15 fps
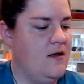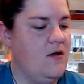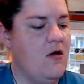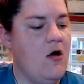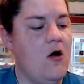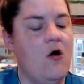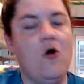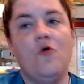
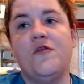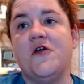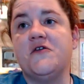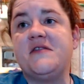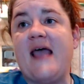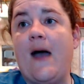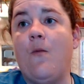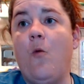Oh, there's
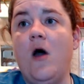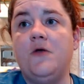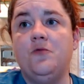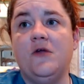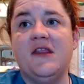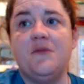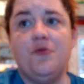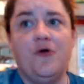that one
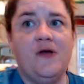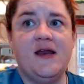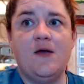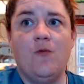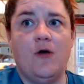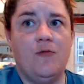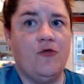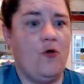really pretty
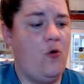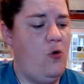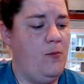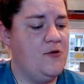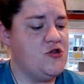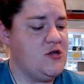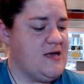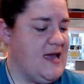one with a whole
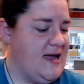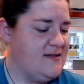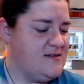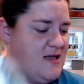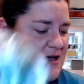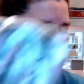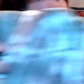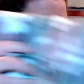bunch of cats
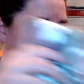on it.